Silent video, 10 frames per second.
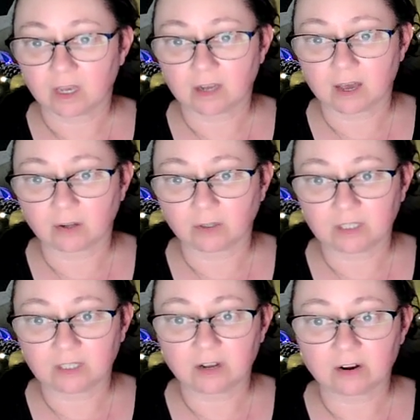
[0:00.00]
not only
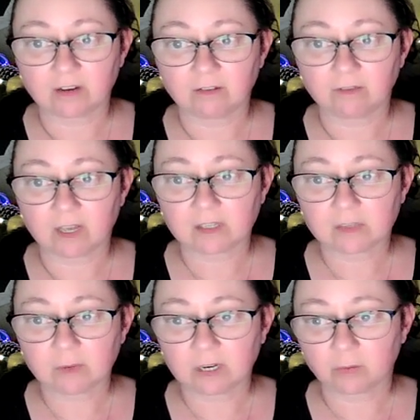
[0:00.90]
did their
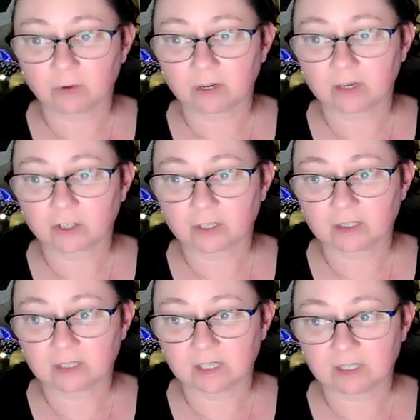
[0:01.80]
advancement and production
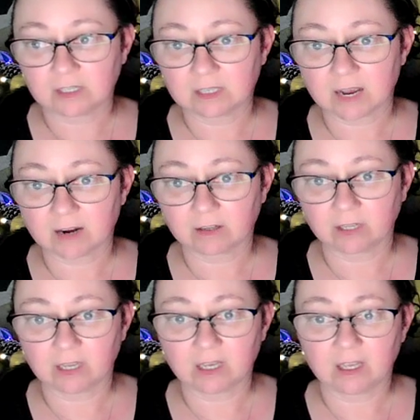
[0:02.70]
cease
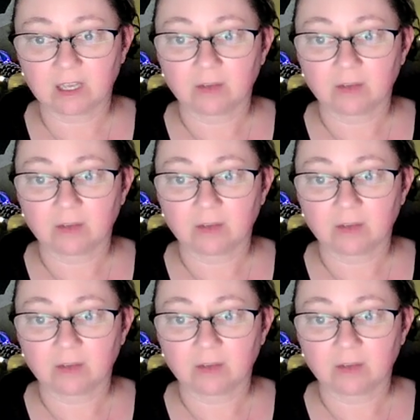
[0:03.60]
entirely,